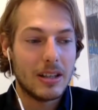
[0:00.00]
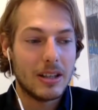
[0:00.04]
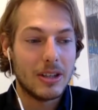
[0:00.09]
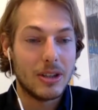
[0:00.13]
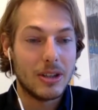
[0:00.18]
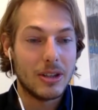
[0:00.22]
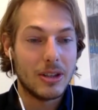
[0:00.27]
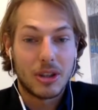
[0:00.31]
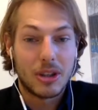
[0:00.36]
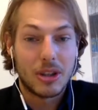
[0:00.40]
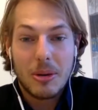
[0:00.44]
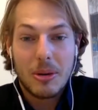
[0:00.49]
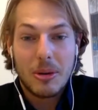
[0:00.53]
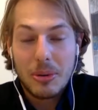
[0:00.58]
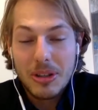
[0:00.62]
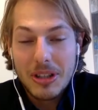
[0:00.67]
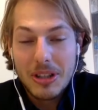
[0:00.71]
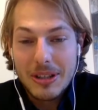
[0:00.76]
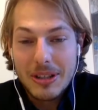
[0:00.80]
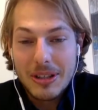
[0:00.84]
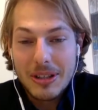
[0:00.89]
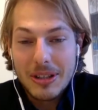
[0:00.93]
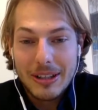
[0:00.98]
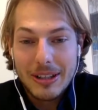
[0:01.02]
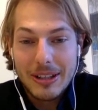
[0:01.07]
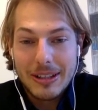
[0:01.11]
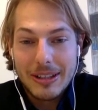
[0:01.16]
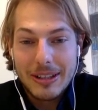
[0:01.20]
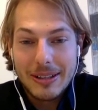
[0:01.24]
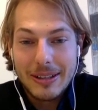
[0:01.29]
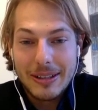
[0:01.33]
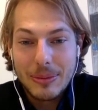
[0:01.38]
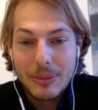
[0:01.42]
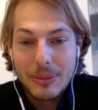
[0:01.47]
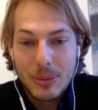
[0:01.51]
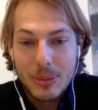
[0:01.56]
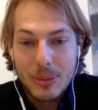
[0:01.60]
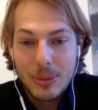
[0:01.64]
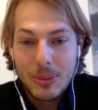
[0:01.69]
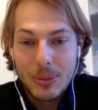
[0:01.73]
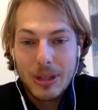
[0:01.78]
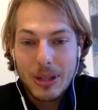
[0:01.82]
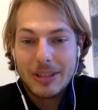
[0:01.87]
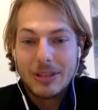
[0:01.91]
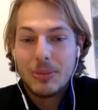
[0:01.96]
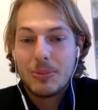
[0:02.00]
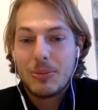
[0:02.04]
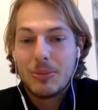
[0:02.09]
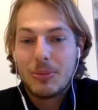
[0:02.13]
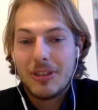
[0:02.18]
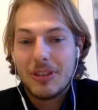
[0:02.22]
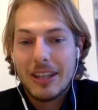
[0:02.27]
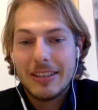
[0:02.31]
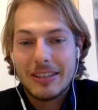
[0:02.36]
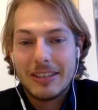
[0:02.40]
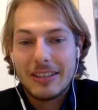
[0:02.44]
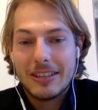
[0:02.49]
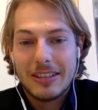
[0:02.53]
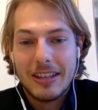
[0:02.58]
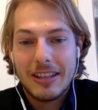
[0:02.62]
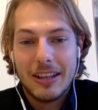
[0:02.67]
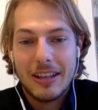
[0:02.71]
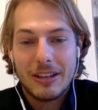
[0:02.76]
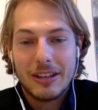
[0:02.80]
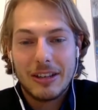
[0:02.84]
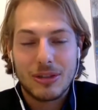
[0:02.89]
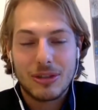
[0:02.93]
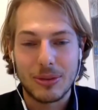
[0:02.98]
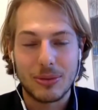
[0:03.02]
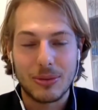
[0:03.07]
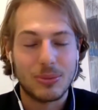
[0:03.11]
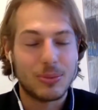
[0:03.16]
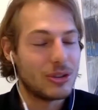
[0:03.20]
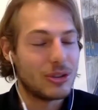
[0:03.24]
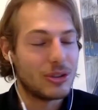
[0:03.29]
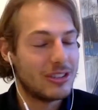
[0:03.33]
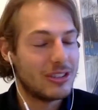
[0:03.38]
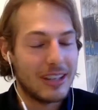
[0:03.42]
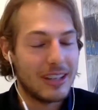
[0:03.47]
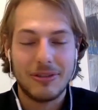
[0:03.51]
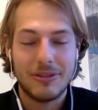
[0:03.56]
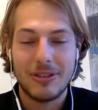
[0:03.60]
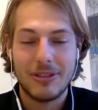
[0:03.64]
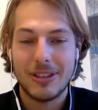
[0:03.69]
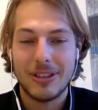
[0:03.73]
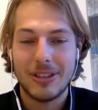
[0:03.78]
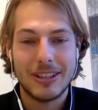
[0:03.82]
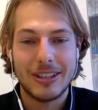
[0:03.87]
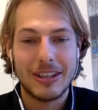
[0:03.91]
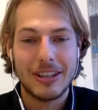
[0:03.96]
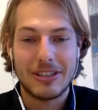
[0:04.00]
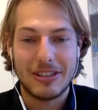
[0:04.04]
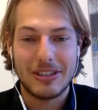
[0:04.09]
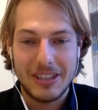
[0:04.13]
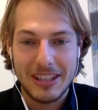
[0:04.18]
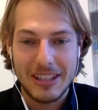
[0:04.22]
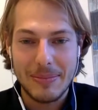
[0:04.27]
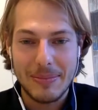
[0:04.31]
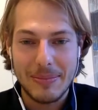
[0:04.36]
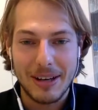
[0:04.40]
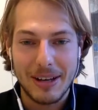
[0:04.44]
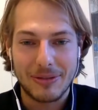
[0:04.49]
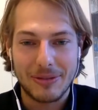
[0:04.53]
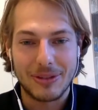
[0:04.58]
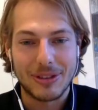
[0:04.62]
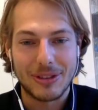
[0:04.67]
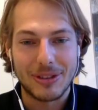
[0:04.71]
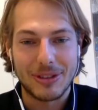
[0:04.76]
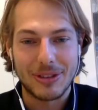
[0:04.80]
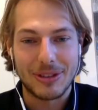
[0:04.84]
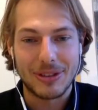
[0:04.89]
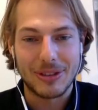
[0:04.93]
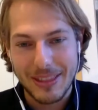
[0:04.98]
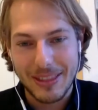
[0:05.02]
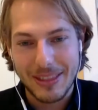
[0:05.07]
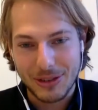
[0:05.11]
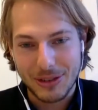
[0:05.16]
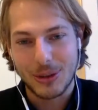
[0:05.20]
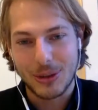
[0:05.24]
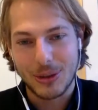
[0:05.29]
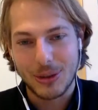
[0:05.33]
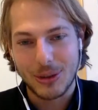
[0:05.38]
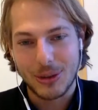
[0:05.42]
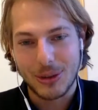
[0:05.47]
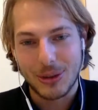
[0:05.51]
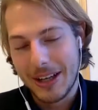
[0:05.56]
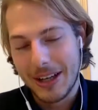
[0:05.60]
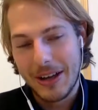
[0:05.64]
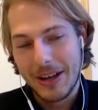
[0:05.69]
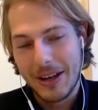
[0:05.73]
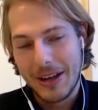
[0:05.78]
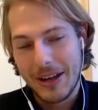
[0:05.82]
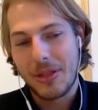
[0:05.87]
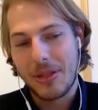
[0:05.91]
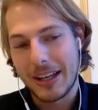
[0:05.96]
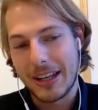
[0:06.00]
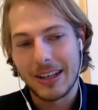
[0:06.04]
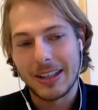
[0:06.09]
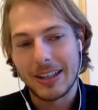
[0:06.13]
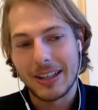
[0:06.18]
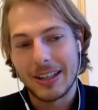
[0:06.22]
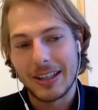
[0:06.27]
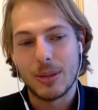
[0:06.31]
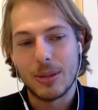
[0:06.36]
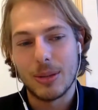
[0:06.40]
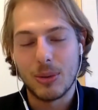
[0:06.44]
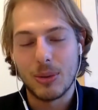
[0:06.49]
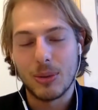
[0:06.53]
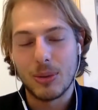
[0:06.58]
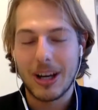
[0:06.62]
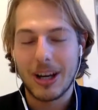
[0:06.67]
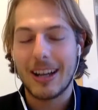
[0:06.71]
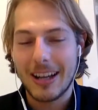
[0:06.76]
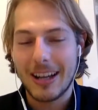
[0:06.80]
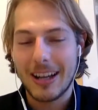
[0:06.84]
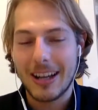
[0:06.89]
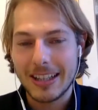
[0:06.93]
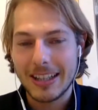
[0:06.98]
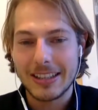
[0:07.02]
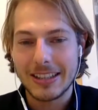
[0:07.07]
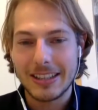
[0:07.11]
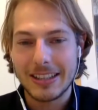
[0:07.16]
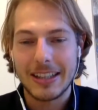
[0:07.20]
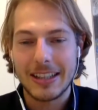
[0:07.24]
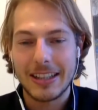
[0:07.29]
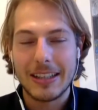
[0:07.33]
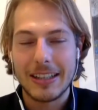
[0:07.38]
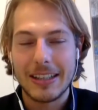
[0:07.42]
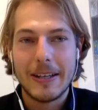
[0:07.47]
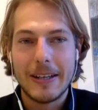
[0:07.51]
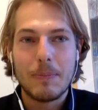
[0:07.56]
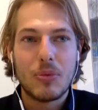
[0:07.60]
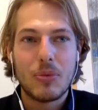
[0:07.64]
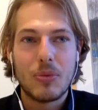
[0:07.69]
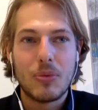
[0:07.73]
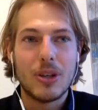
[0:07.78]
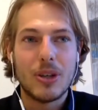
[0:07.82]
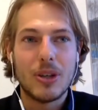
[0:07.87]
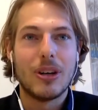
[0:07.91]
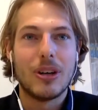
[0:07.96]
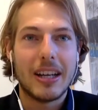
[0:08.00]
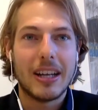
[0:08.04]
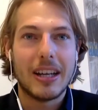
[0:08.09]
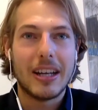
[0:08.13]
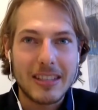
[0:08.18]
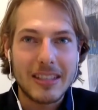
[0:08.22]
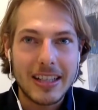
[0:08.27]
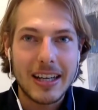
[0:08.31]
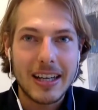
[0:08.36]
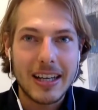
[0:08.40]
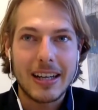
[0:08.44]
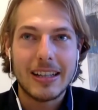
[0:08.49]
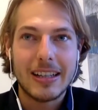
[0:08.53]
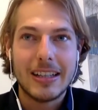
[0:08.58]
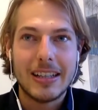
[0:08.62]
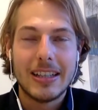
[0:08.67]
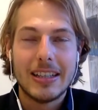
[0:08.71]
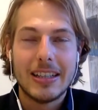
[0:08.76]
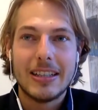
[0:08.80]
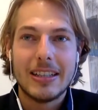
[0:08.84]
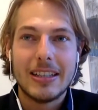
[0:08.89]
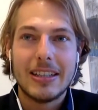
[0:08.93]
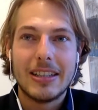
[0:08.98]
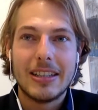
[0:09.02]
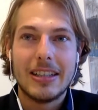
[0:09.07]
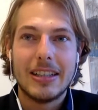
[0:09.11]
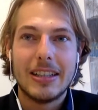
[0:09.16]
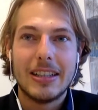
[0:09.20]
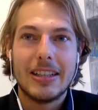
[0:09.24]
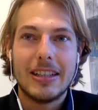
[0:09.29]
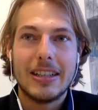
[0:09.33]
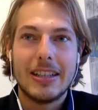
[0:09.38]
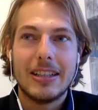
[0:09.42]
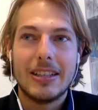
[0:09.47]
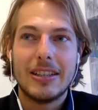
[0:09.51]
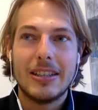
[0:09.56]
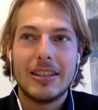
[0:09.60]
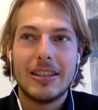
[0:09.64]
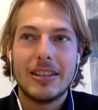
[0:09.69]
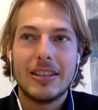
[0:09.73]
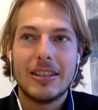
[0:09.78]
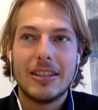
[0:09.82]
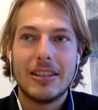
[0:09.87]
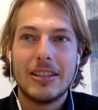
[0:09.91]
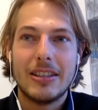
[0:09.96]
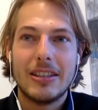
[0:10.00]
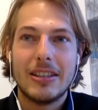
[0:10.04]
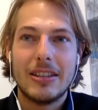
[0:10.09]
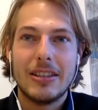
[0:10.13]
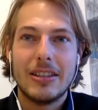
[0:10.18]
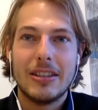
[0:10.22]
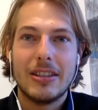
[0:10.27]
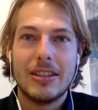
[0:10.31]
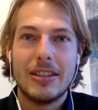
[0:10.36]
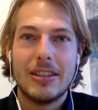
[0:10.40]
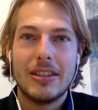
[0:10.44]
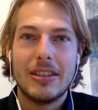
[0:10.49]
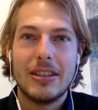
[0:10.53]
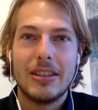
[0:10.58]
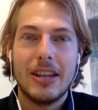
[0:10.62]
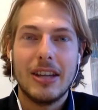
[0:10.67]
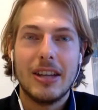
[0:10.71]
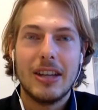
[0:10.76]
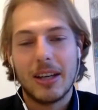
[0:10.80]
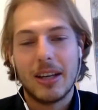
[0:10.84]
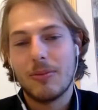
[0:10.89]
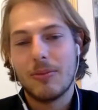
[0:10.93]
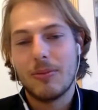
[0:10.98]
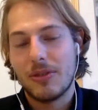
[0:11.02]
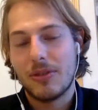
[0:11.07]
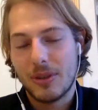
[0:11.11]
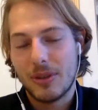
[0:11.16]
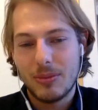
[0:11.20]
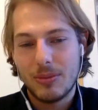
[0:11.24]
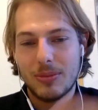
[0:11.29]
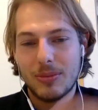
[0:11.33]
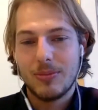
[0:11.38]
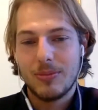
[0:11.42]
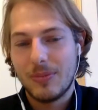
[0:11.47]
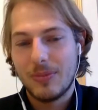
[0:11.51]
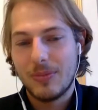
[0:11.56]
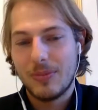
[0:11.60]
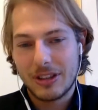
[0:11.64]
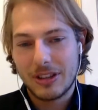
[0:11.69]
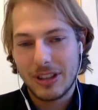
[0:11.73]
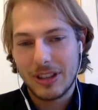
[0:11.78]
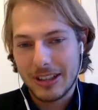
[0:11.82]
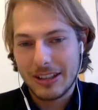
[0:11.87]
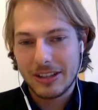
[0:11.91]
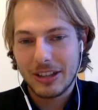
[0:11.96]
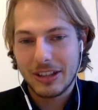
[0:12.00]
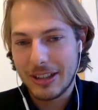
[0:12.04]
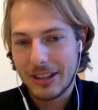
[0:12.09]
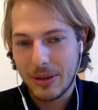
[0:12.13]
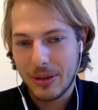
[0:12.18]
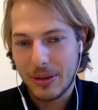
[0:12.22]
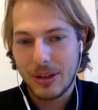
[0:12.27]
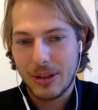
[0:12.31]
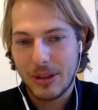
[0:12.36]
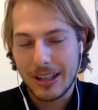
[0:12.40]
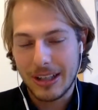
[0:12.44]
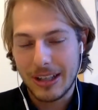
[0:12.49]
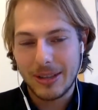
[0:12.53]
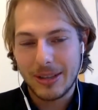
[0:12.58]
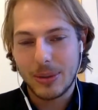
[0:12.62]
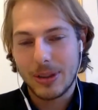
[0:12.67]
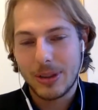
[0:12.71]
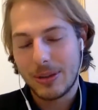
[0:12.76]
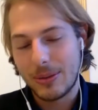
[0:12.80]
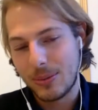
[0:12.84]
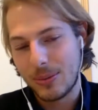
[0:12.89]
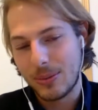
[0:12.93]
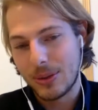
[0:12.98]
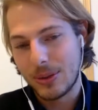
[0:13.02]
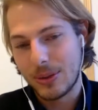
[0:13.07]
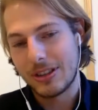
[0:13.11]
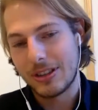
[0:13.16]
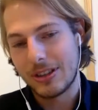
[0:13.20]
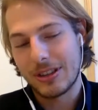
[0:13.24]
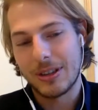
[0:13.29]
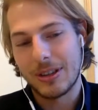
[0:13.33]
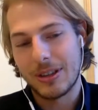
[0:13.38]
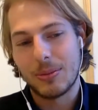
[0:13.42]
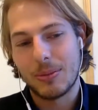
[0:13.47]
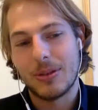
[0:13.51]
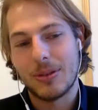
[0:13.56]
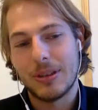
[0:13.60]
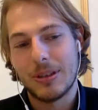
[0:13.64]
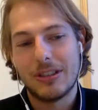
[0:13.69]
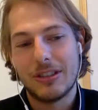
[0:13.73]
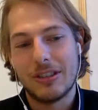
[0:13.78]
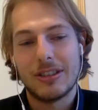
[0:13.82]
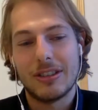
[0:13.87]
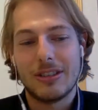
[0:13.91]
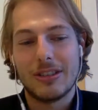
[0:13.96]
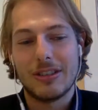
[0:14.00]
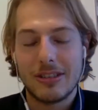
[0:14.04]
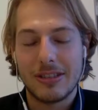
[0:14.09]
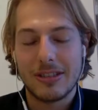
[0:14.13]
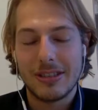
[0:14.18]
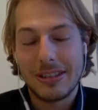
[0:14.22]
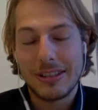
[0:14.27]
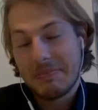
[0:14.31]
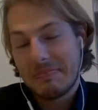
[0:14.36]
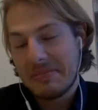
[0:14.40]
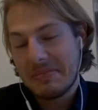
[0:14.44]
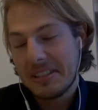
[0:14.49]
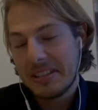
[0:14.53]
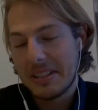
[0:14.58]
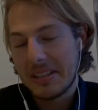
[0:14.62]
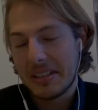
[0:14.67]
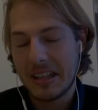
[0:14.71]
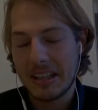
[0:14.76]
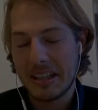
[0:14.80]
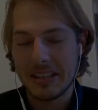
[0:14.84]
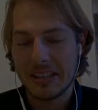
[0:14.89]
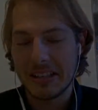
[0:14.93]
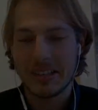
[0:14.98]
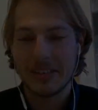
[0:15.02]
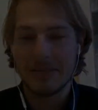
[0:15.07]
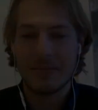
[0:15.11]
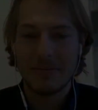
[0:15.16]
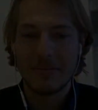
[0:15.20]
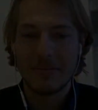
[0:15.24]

your company willing to provide this test. So it was definitely a team effort to get this whole thing lined up. But what I like is that the whole idea, came from, started as a little thing with just a couple of researchers, and I like that.